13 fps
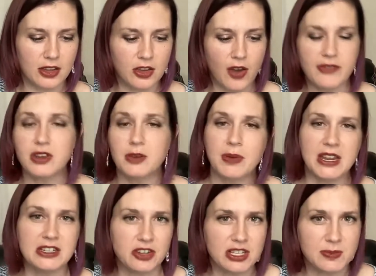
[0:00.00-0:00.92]
you have your
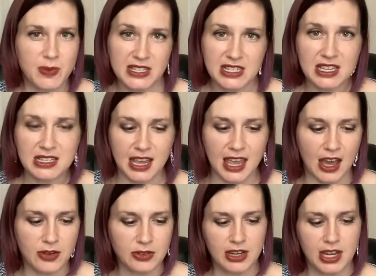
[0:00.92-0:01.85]
Pinterest business
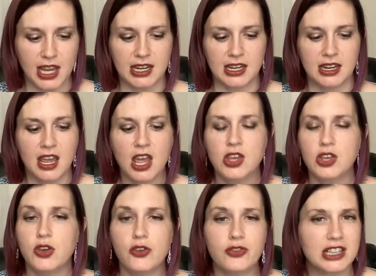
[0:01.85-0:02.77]
account created.
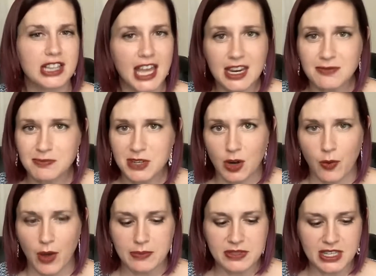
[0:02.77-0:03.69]
You've claimed
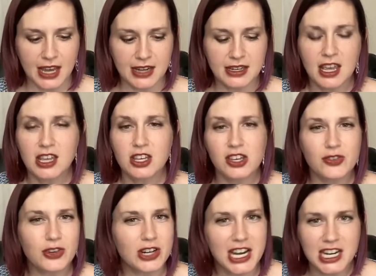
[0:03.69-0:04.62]
your website.
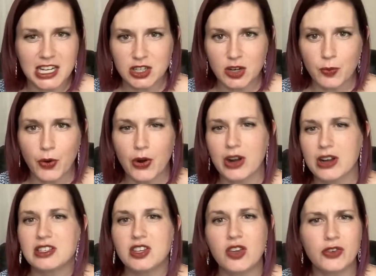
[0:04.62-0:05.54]
You've created your
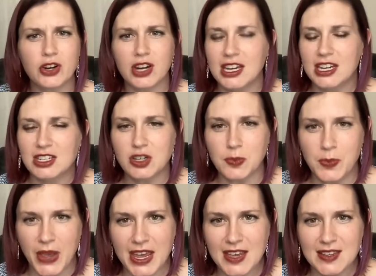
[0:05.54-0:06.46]
boards. You've created your
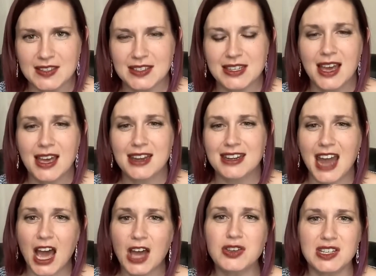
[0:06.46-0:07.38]
pins.
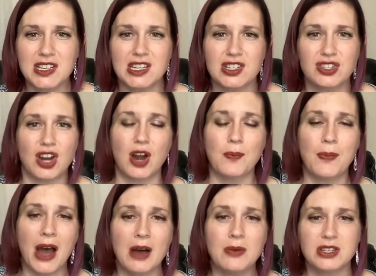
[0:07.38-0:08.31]
Now you need to
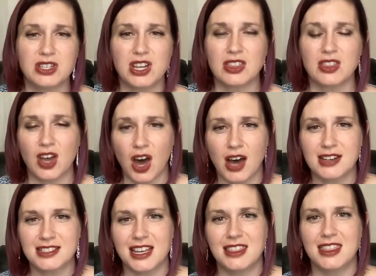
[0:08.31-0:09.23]
start publishing the
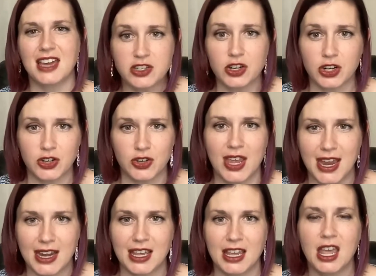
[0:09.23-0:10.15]
content that you're
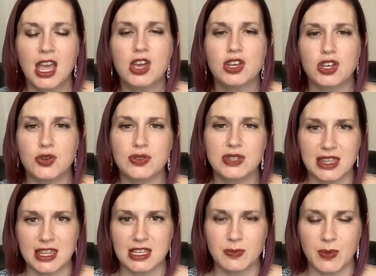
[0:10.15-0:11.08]
creating
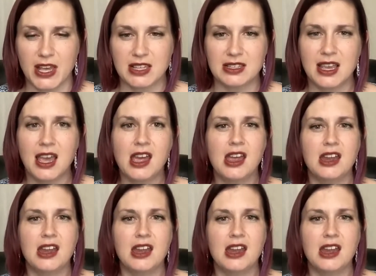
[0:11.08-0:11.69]
using these pins.